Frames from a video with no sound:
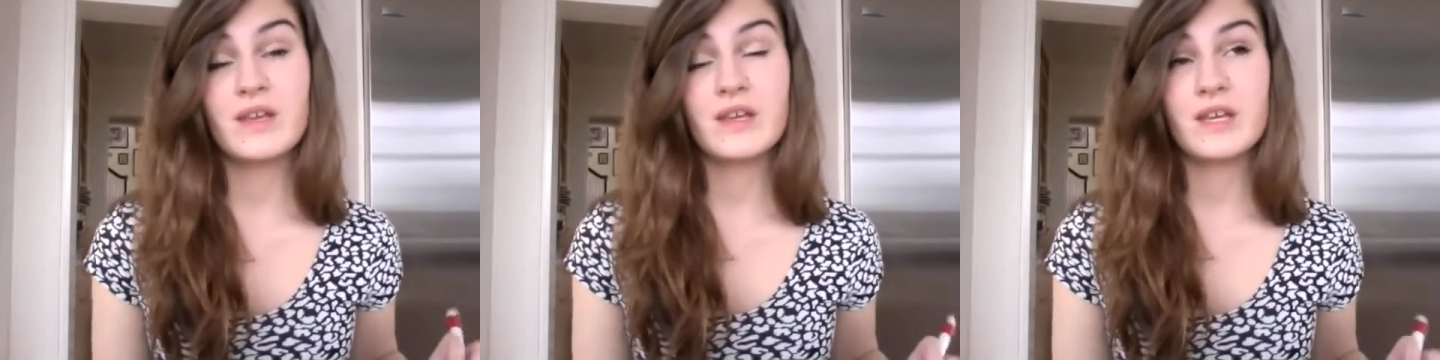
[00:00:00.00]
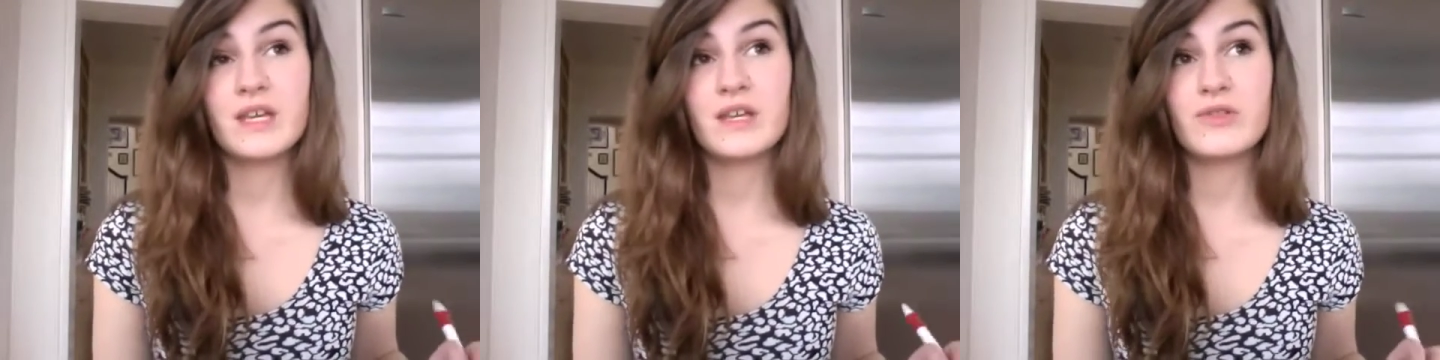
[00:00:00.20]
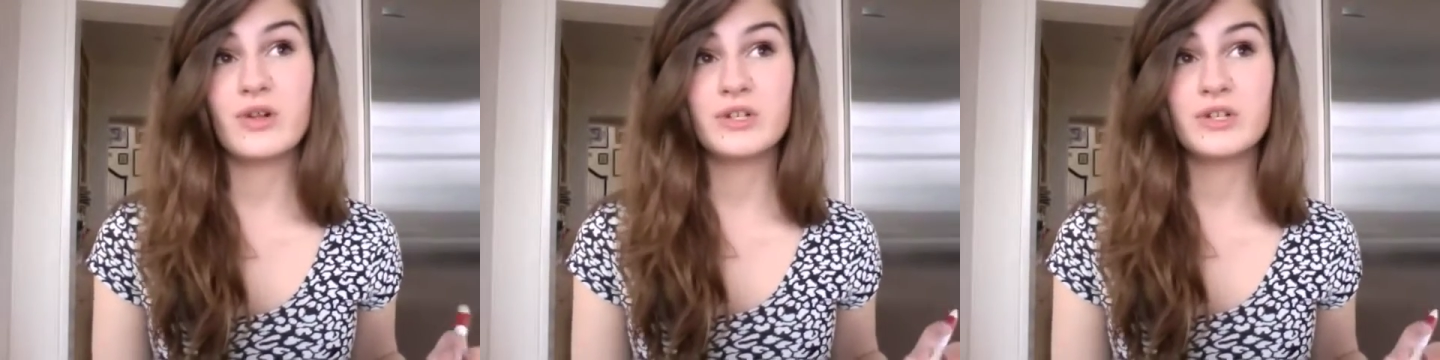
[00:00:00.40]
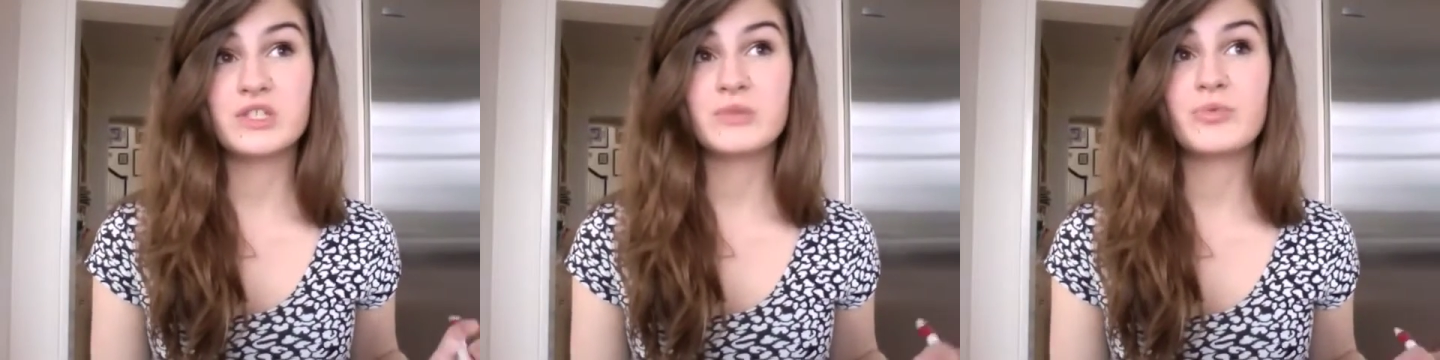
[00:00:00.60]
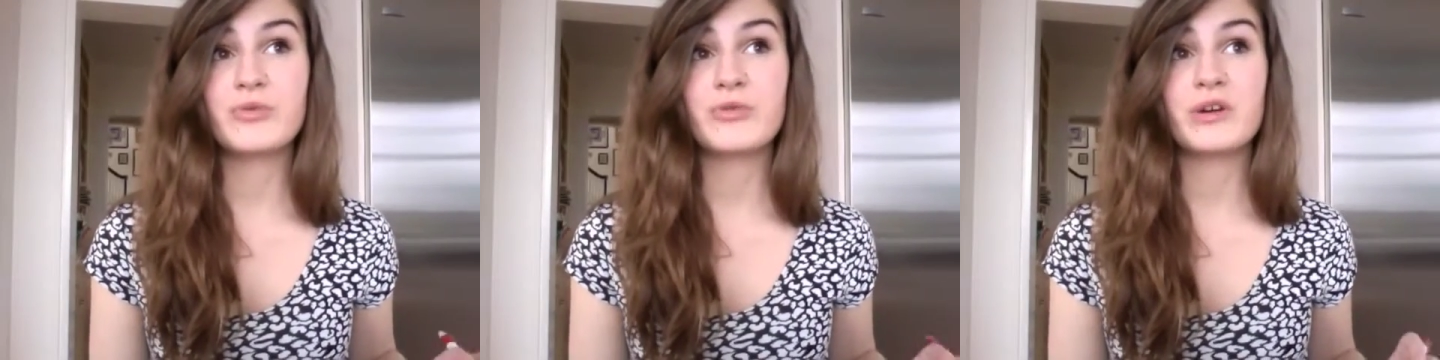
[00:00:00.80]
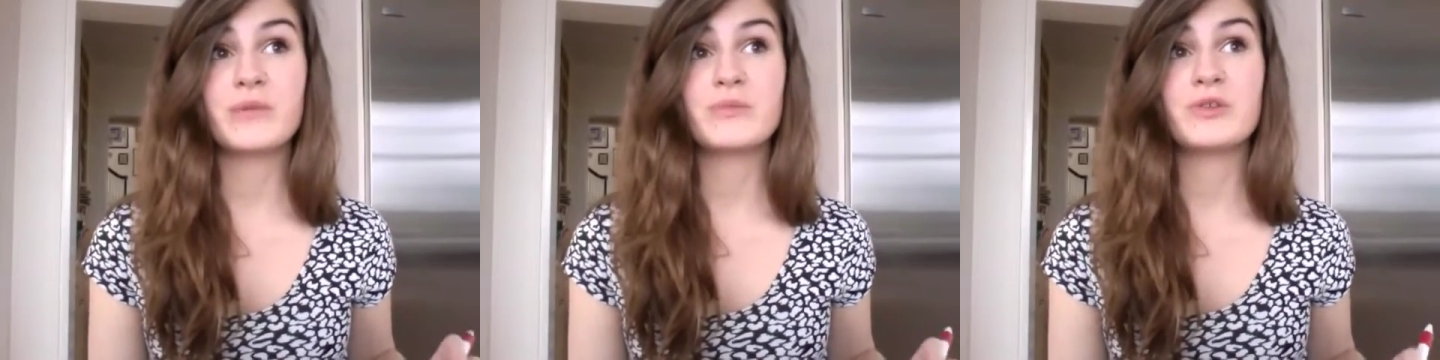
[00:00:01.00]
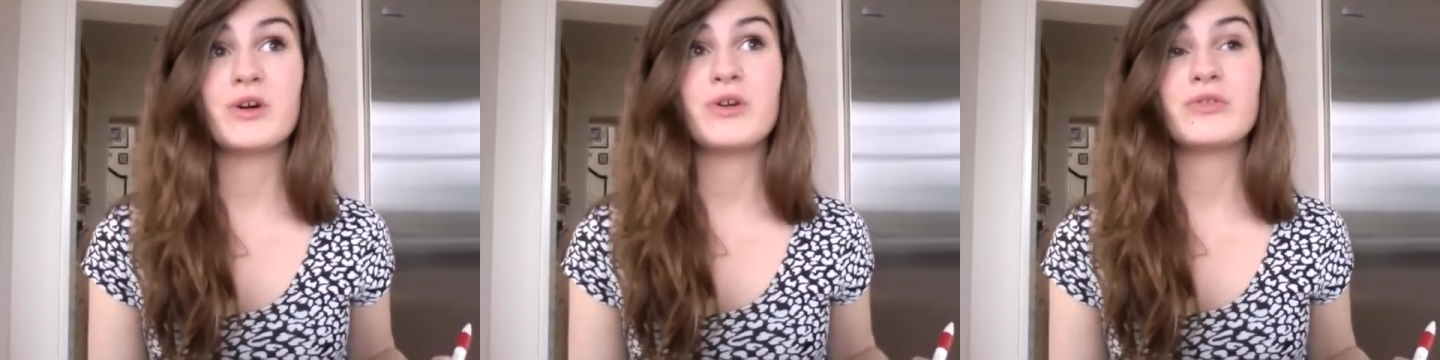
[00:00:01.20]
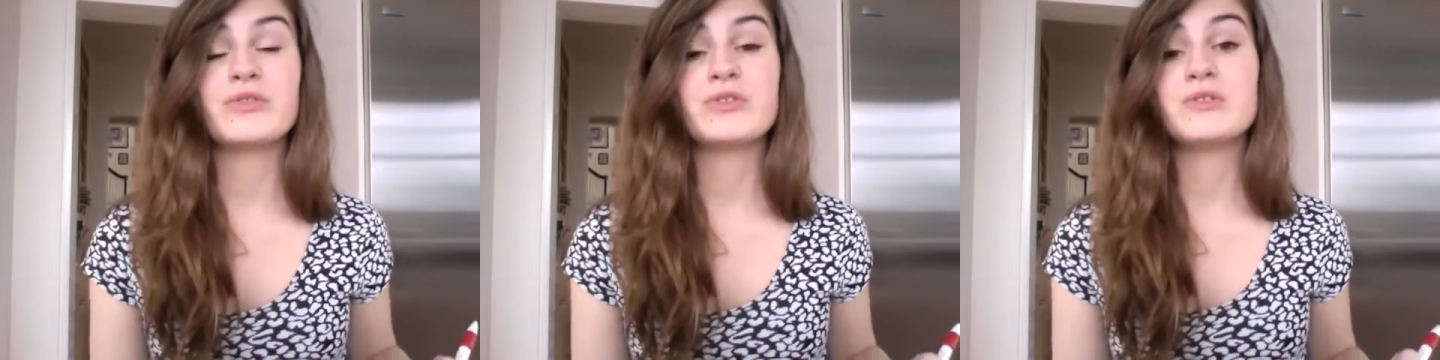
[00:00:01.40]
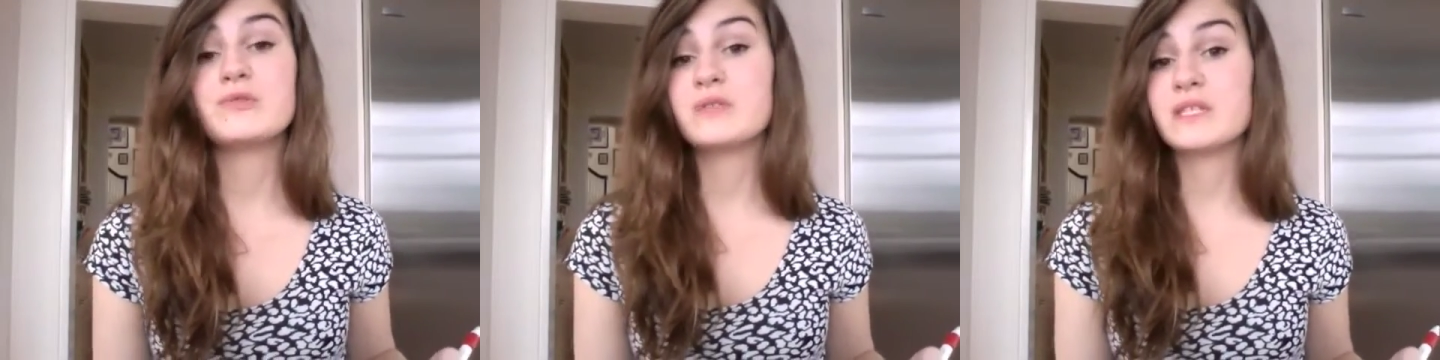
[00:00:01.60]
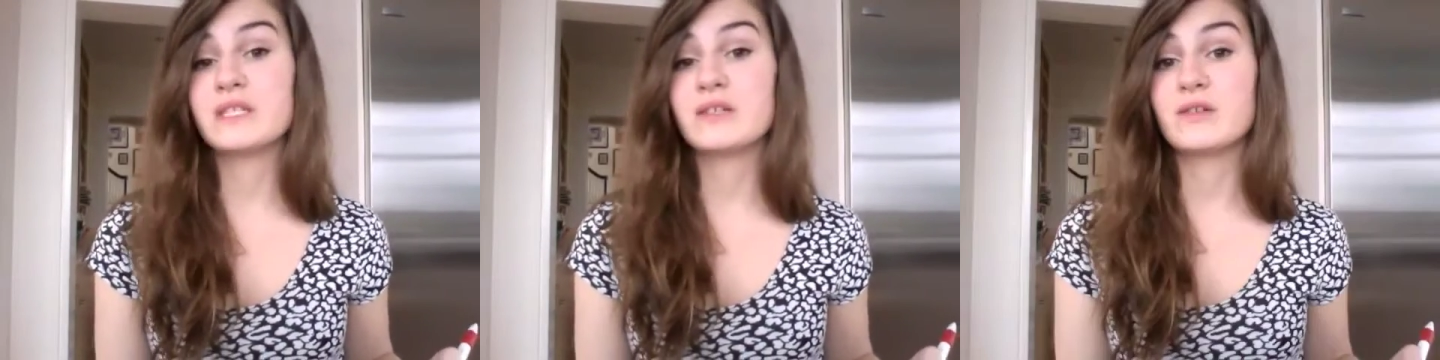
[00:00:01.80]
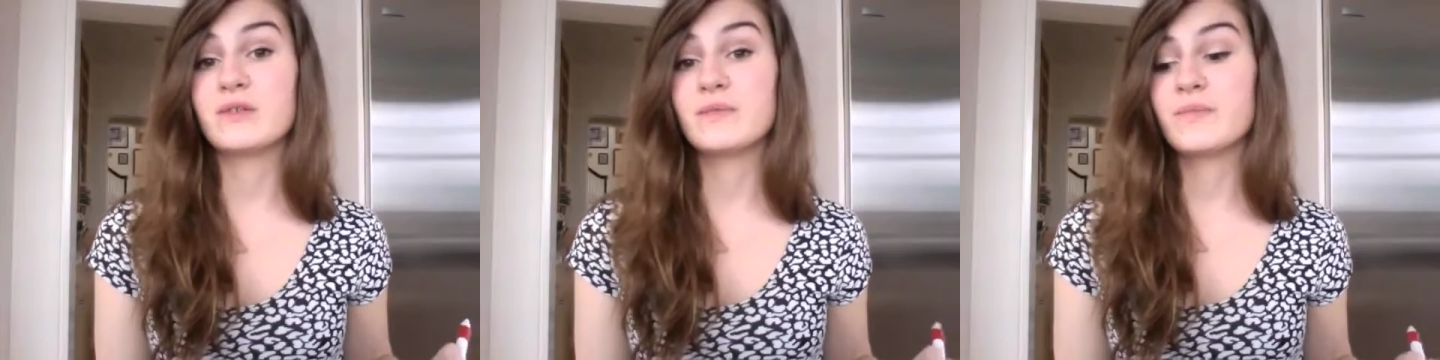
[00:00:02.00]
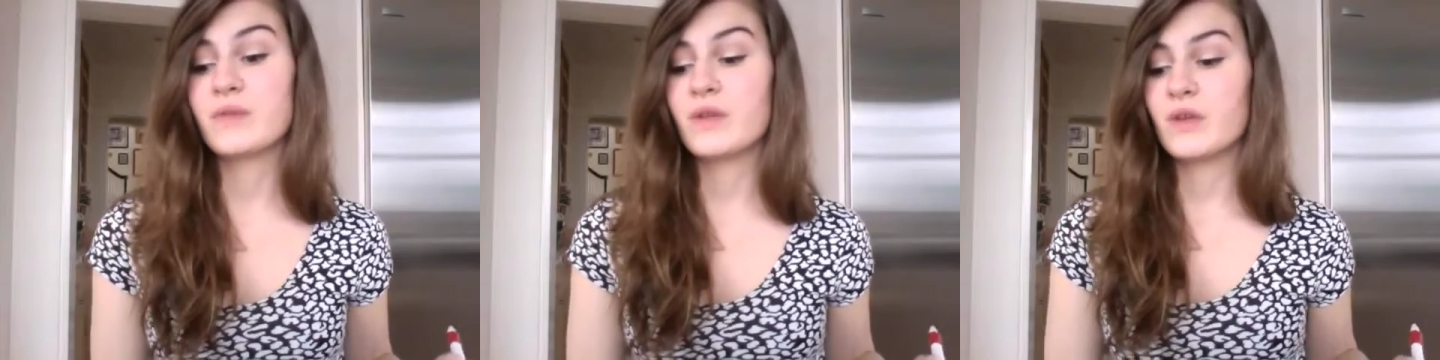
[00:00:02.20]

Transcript: He launched a program called the New Deal,